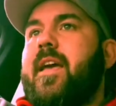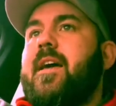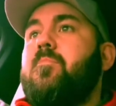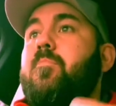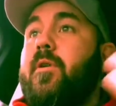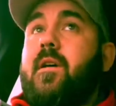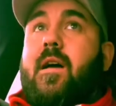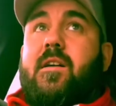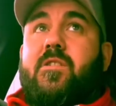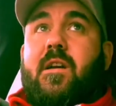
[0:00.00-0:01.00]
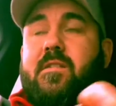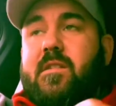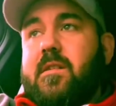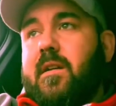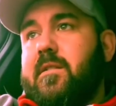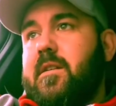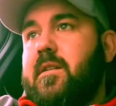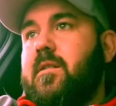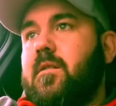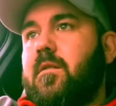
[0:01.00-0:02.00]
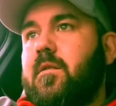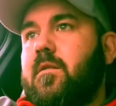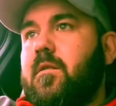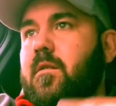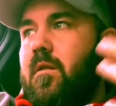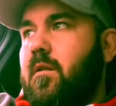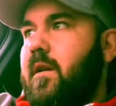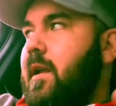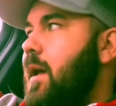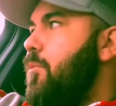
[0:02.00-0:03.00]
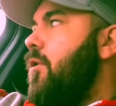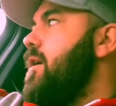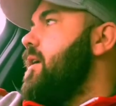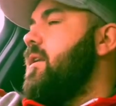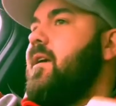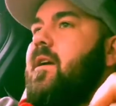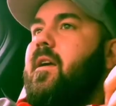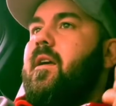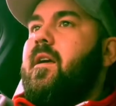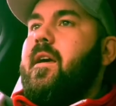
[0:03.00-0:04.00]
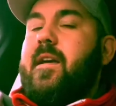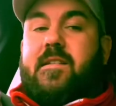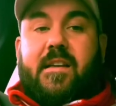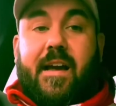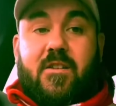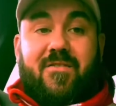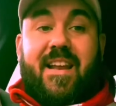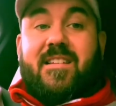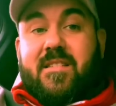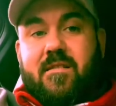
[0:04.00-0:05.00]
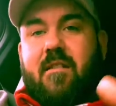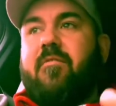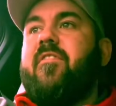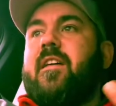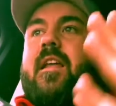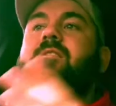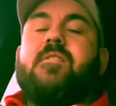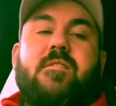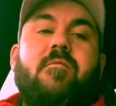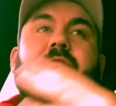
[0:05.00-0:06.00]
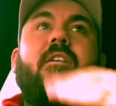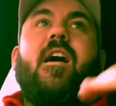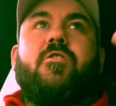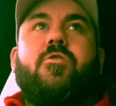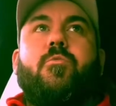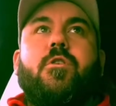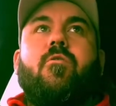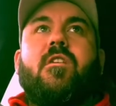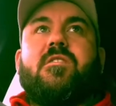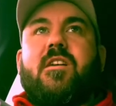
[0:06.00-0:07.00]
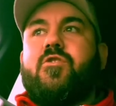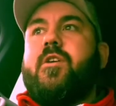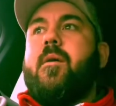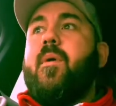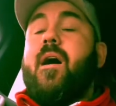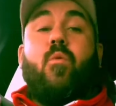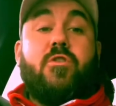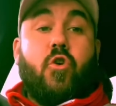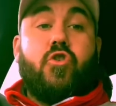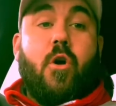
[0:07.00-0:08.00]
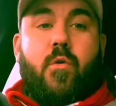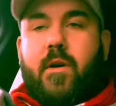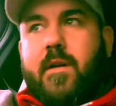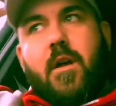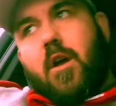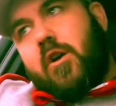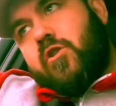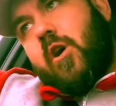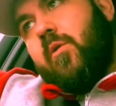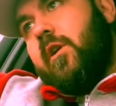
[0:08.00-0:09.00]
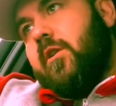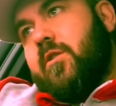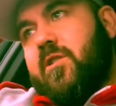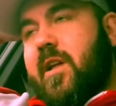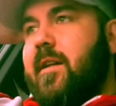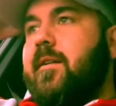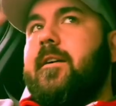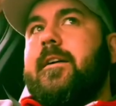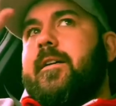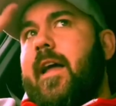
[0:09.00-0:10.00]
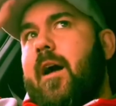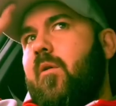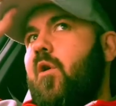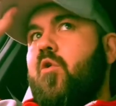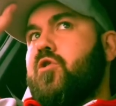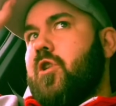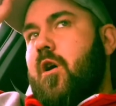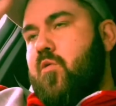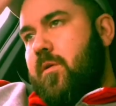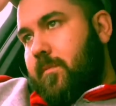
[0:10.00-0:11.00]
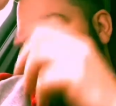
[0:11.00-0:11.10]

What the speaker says: again, but as he elaborated, it's a case of lessons then fit as you progress and as you get better, which I totally understand. Now, I also